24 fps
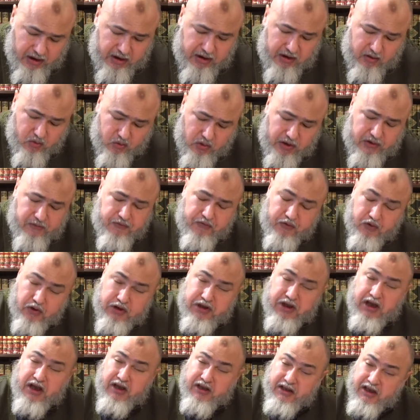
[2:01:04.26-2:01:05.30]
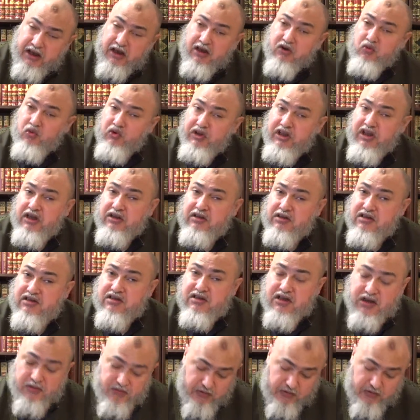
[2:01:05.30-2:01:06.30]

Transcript: and 140 again, we get the same